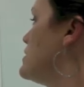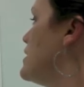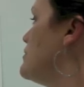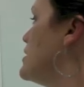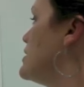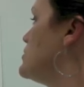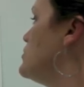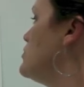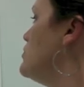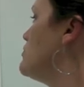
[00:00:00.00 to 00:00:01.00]
time they
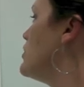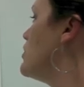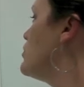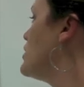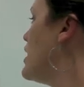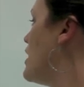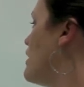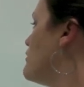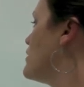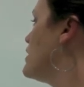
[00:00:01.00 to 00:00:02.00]
do both
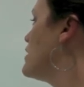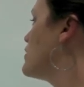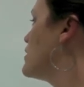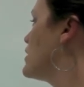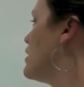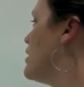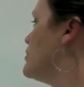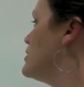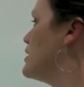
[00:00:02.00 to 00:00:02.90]
have a letter in common.